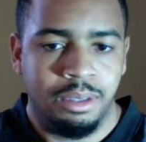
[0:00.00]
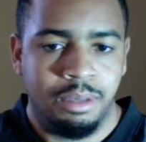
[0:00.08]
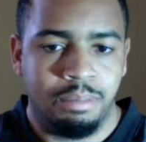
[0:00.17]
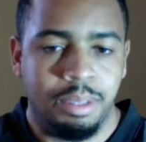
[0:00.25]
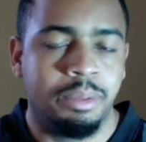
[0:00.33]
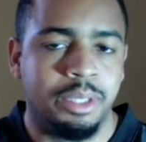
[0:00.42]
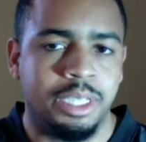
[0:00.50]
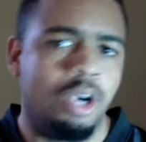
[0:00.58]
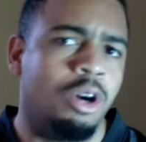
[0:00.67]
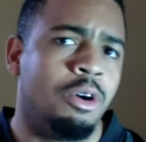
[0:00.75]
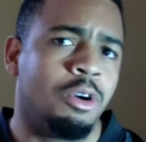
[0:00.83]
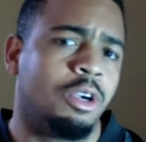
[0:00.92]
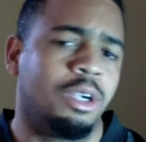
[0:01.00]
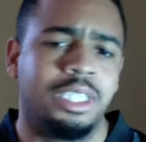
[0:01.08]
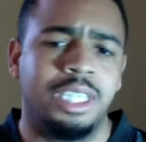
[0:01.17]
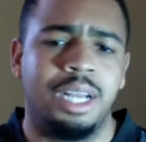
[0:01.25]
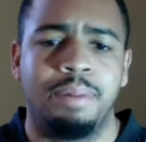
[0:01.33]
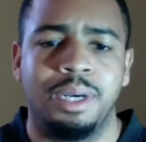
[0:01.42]
People say, "Oh, Gurley's
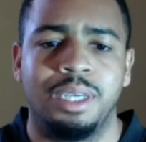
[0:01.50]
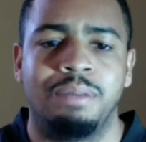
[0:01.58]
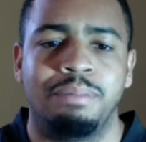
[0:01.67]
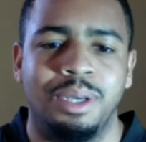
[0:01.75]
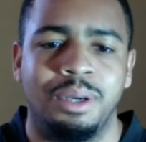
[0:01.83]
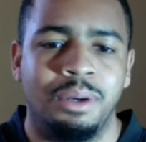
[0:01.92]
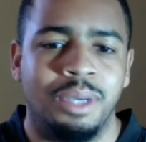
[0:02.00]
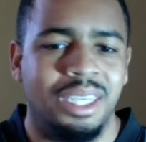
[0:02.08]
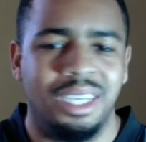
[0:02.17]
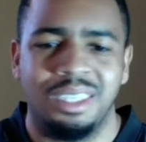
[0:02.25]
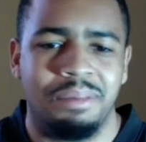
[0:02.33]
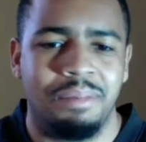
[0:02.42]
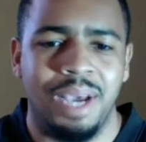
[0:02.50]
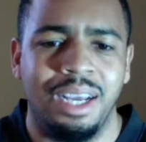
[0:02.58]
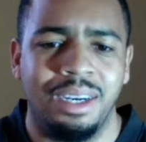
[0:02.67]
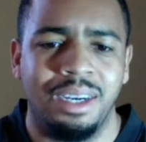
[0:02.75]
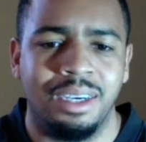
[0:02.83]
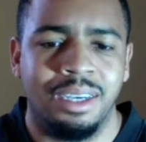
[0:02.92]
not better than Bell." It doesn't
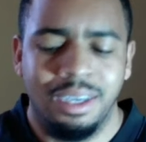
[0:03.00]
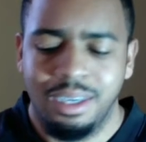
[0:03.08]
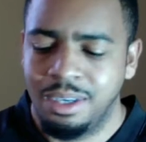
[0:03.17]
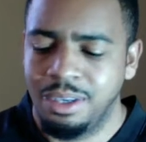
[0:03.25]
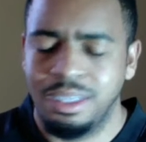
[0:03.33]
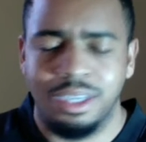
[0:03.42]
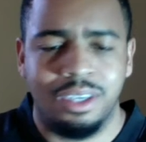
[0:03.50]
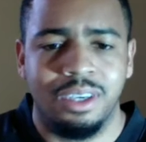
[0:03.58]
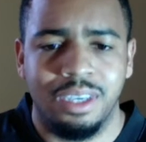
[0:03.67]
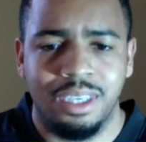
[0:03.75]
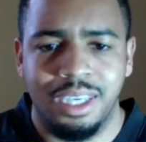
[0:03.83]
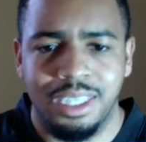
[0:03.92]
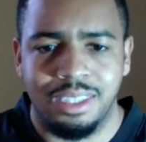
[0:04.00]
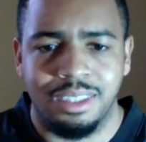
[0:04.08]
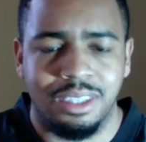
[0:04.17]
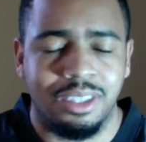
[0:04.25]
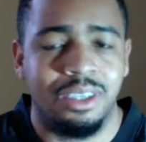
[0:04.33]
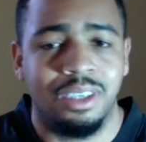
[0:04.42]
matter. Look at Kirk Cousins.
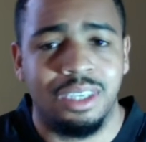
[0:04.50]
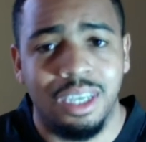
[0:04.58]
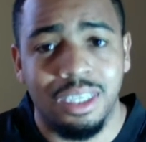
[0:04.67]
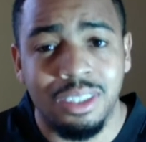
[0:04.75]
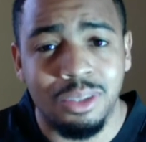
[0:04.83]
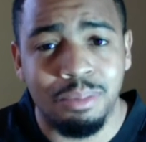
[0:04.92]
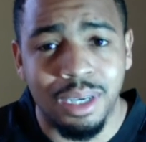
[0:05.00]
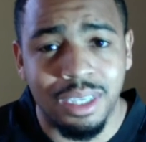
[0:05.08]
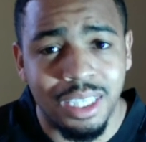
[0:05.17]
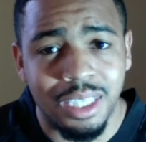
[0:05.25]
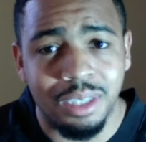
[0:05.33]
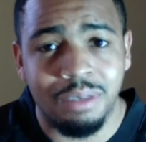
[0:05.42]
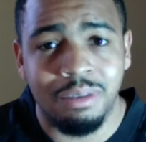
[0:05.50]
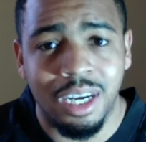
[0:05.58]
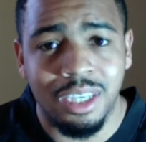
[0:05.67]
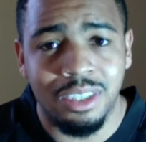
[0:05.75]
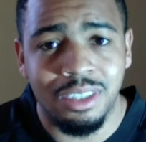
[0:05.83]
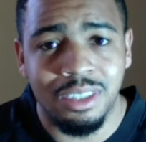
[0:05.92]
Is Kirk Cousins better than Aaron
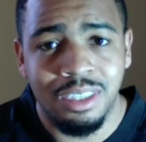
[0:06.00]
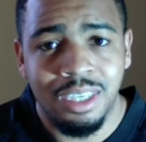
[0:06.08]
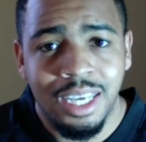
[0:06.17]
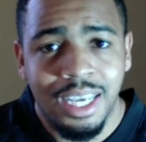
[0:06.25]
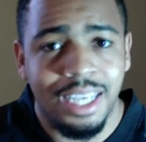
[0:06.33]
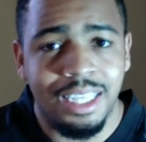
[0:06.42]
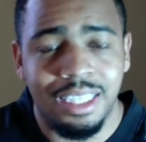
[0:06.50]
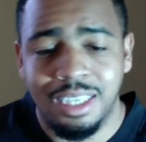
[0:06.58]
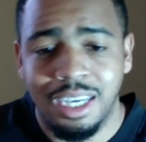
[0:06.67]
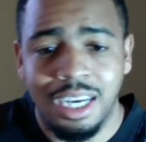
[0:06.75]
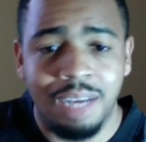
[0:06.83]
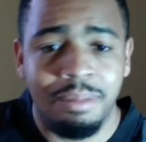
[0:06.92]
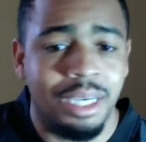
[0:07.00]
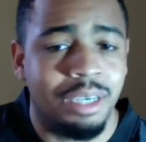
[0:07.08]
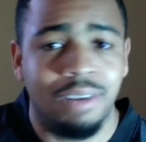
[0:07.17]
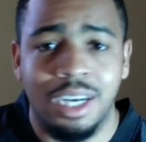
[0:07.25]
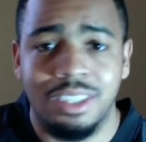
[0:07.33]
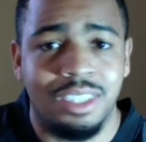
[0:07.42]
Rodgers? At the time, Aaron
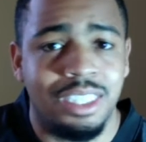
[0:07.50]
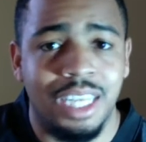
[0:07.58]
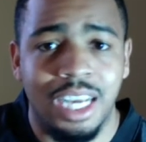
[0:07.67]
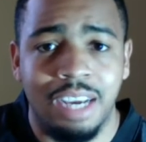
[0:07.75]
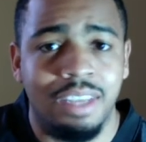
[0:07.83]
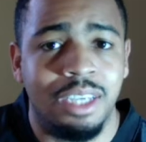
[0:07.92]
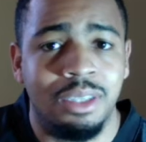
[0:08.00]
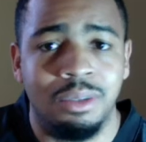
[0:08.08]
Rodgers didn't have that new